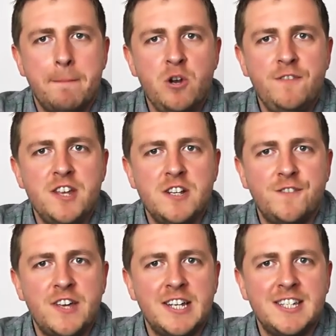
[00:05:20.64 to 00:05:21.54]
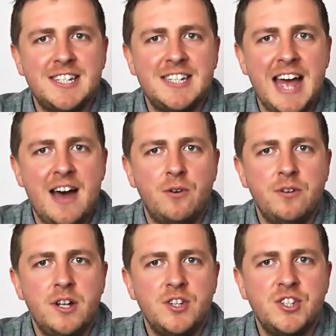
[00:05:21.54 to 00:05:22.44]
Move these fingers
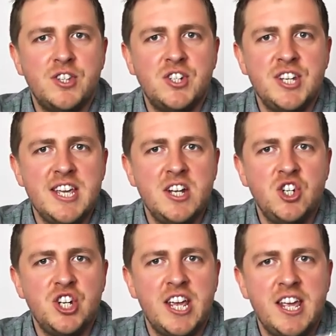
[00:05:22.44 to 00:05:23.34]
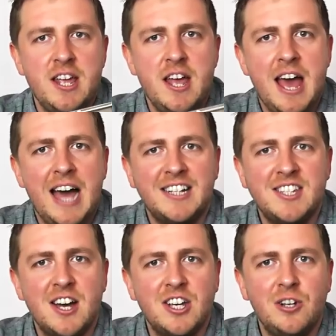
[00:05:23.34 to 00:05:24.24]
down to the D and G and
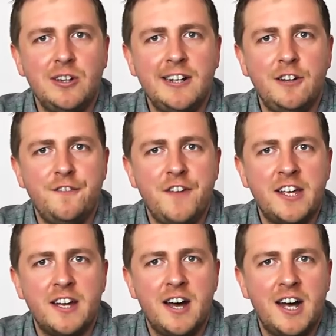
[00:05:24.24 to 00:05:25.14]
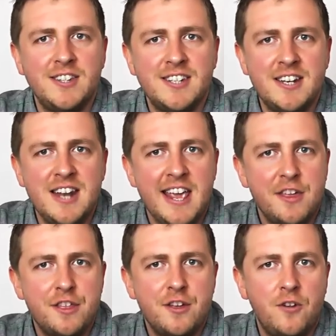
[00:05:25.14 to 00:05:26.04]
tuck your little finger
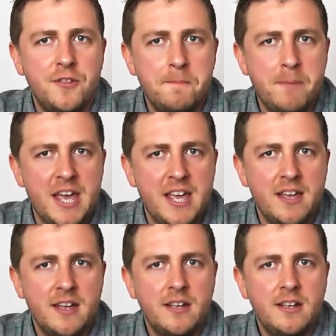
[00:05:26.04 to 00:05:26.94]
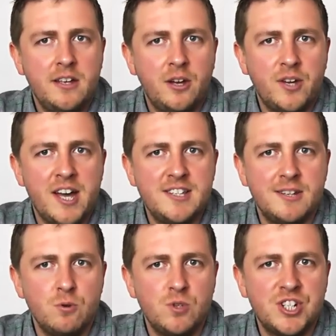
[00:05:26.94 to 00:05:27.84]
underneath on the B. Okay,
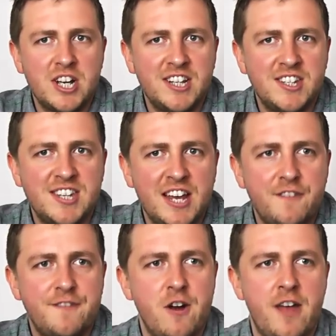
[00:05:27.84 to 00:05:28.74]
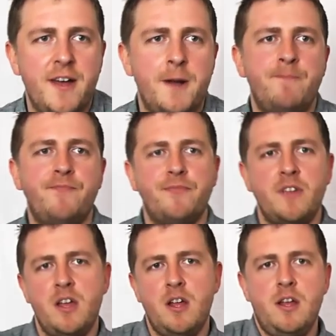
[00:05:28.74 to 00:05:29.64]
so they're all stuck in the second fret there.
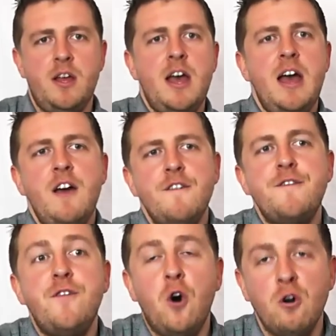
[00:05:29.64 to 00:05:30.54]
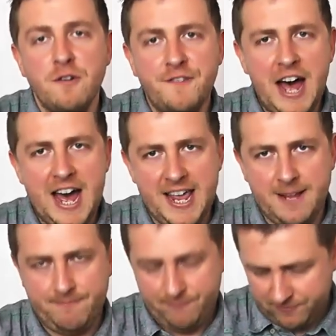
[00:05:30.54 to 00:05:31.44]
Four of
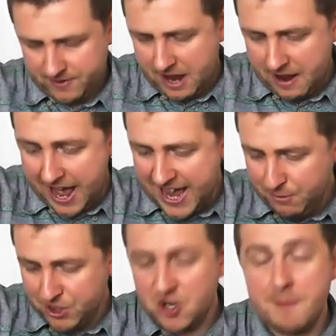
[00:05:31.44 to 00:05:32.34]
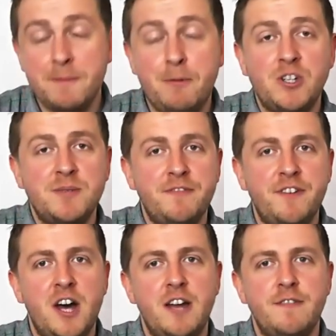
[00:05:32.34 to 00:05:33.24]
A. A, we strum the bottom
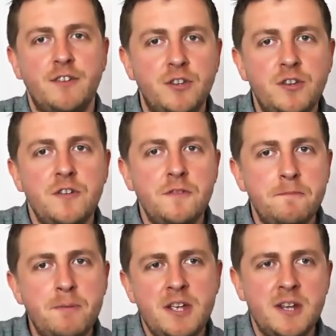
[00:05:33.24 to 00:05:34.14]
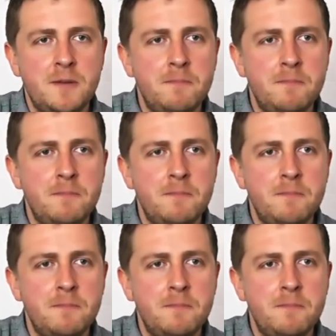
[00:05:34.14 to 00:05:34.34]
five. You